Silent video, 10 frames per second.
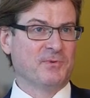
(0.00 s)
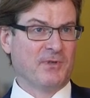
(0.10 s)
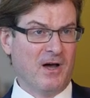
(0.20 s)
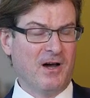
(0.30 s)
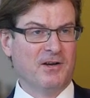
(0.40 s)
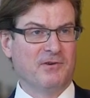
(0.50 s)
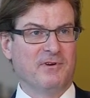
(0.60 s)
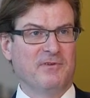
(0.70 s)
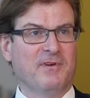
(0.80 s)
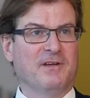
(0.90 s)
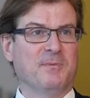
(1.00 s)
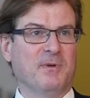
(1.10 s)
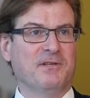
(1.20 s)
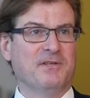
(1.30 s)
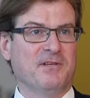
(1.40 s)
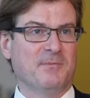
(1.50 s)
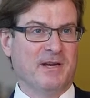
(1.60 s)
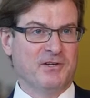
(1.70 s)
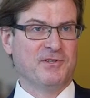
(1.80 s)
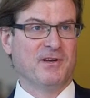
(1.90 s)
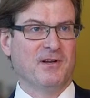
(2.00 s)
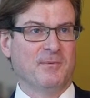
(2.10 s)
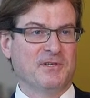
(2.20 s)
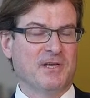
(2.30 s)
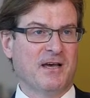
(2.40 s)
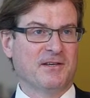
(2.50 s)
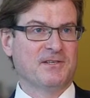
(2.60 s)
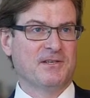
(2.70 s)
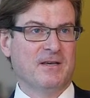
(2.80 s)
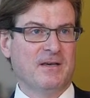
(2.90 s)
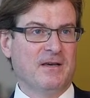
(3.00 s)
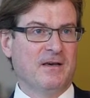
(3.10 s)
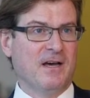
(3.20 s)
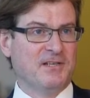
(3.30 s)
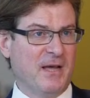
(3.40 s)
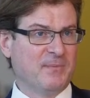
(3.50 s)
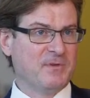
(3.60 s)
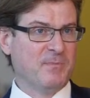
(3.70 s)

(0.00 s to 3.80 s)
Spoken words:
with a high degree of flexibility to manage their global tax. Attempts